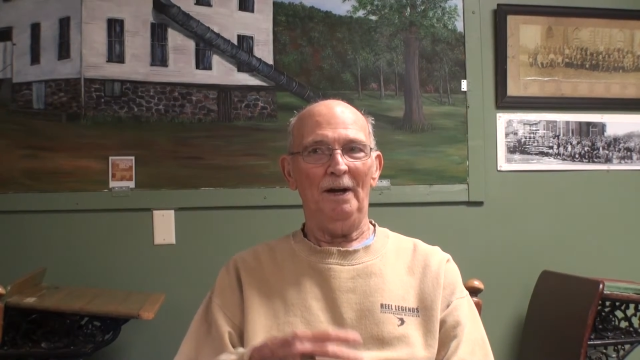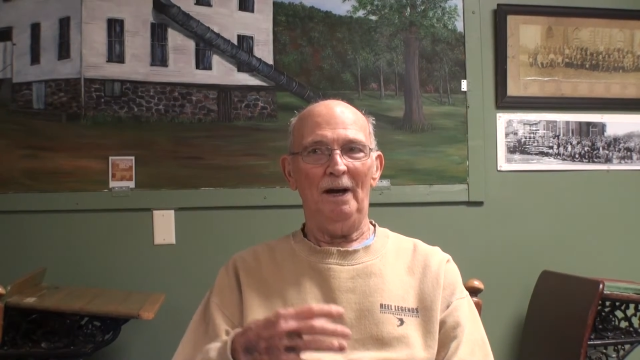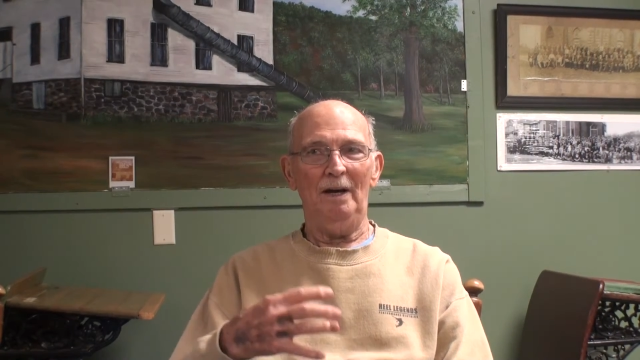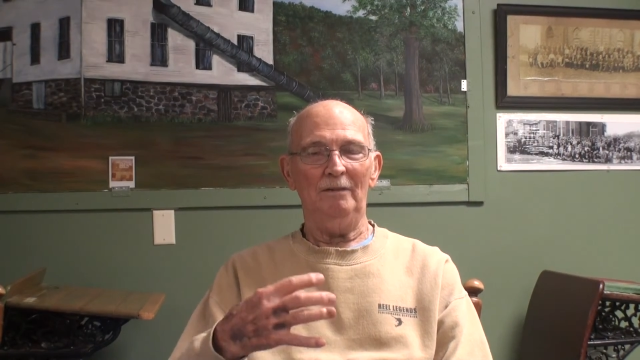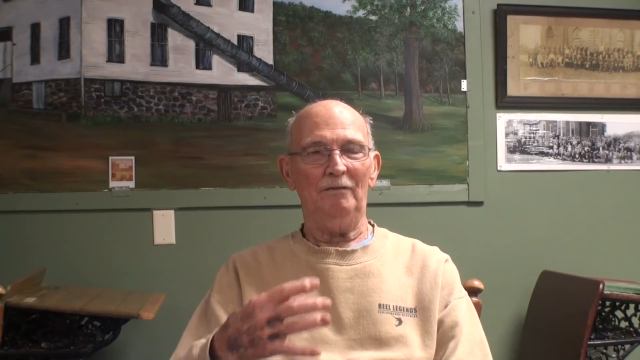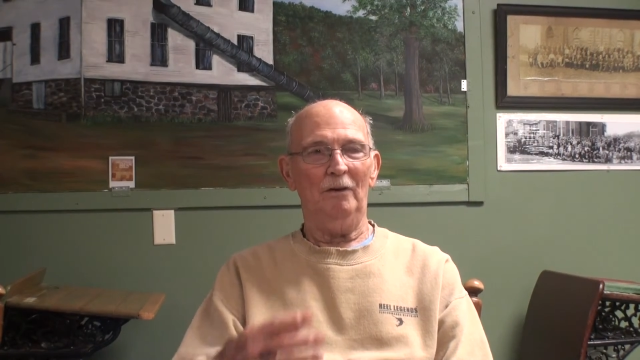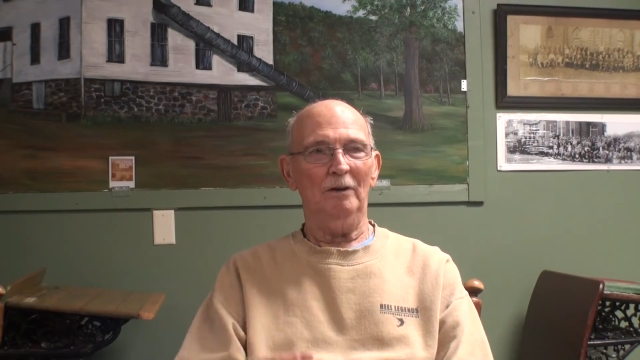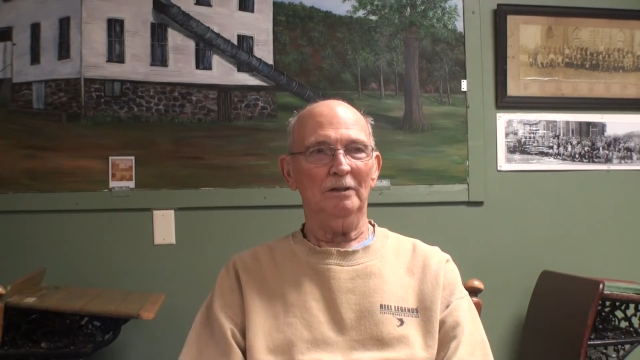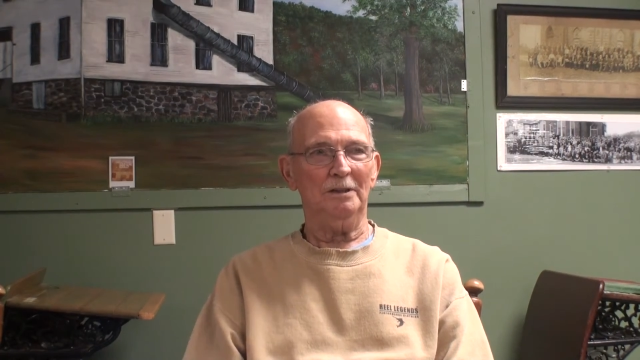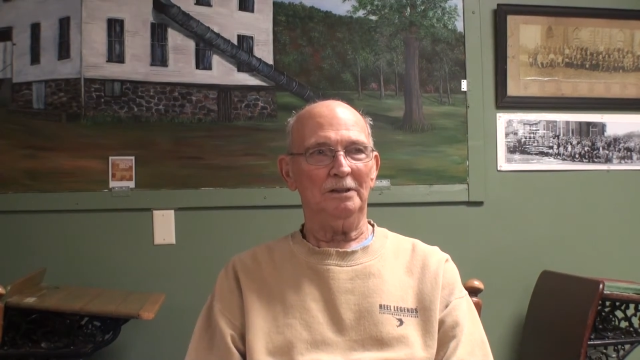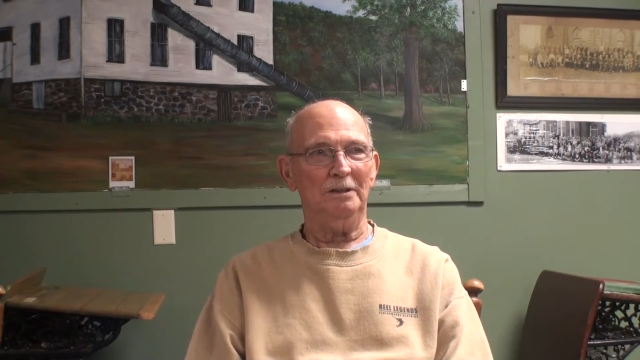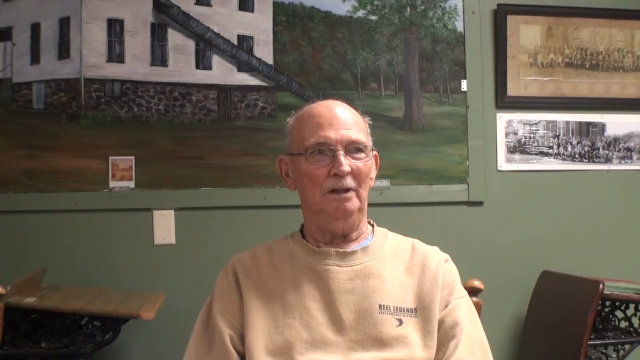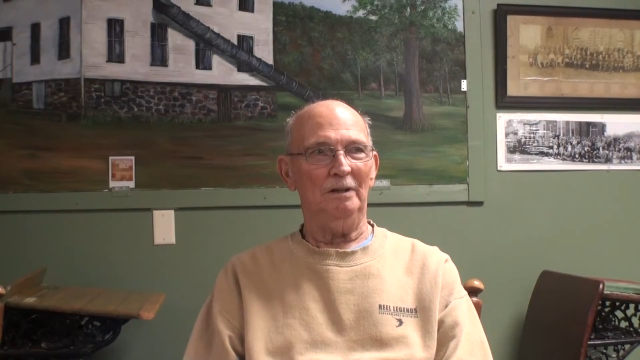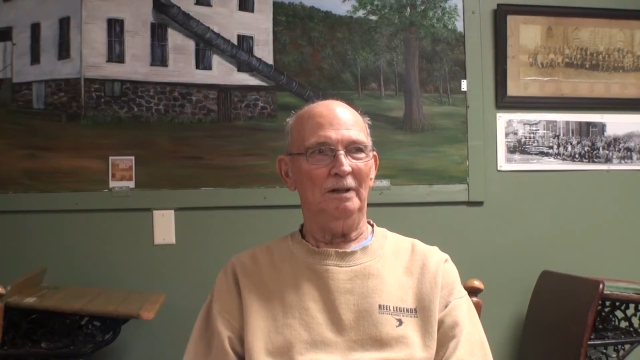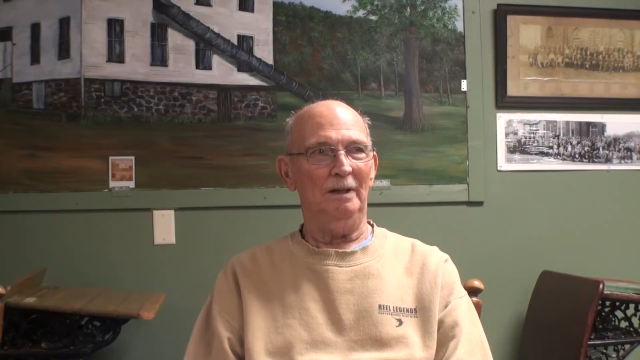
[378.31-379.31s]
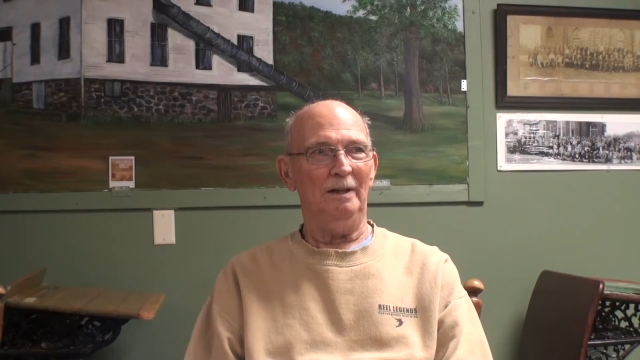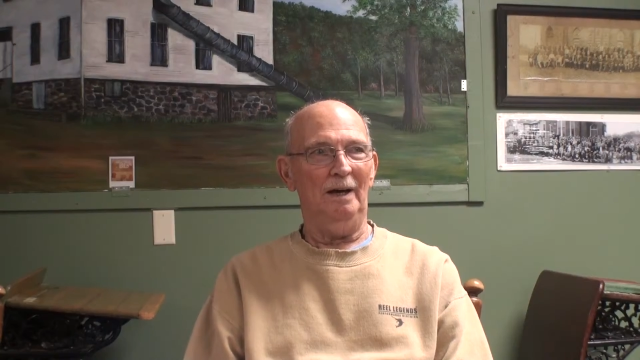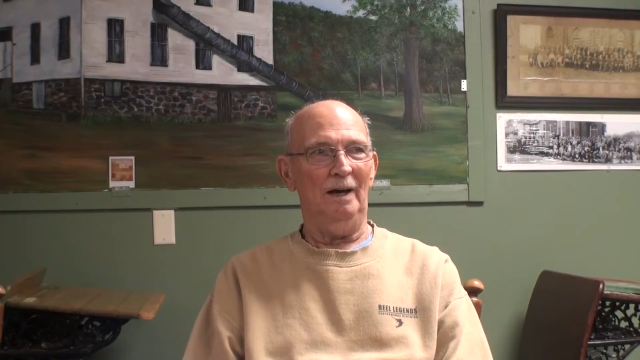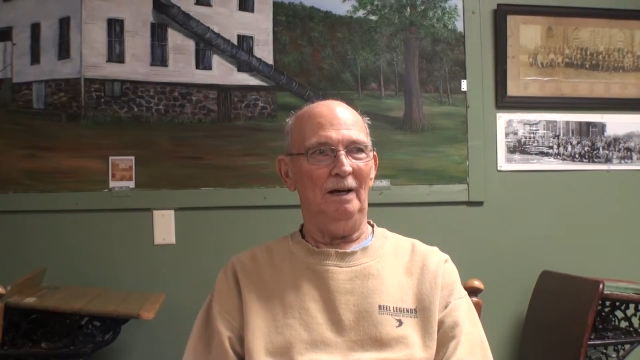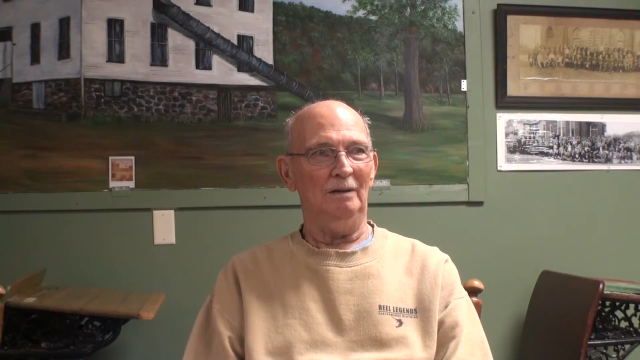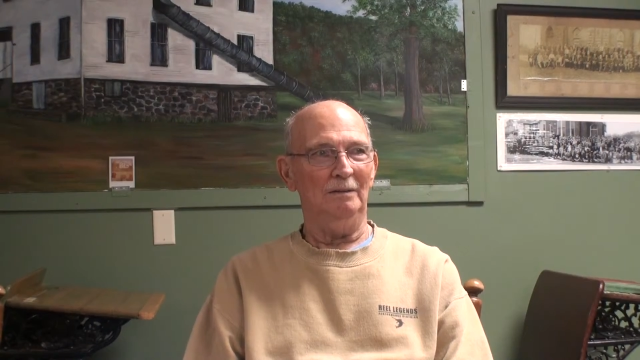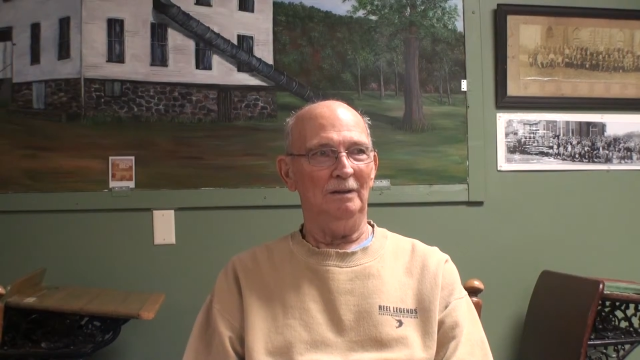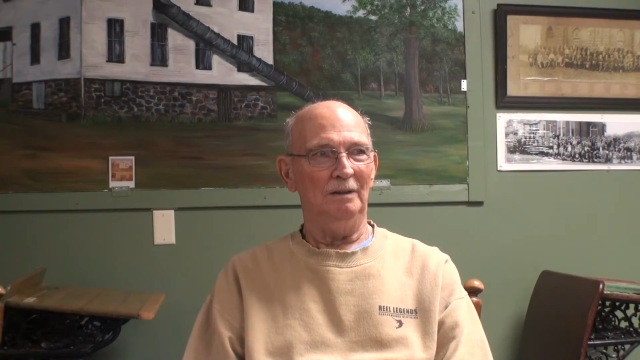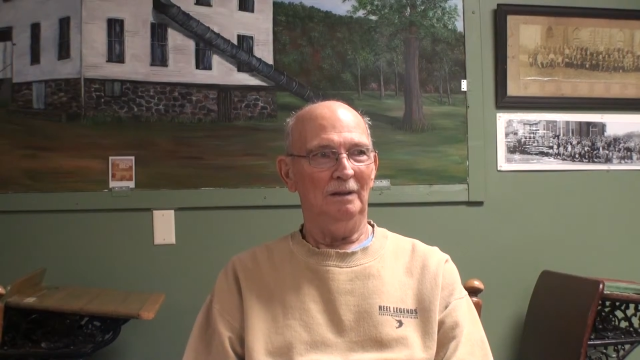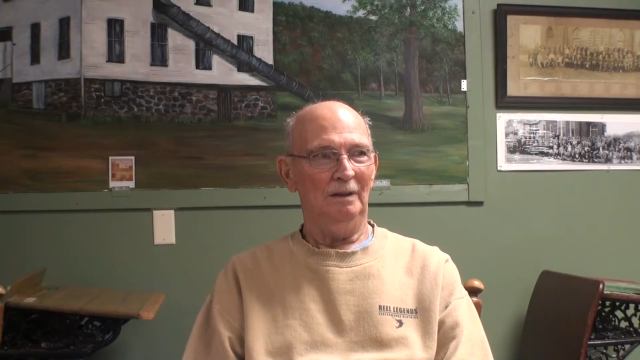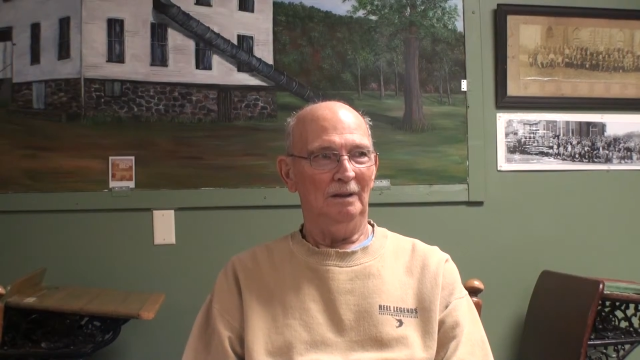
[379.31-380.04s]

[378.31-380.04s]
I first started out,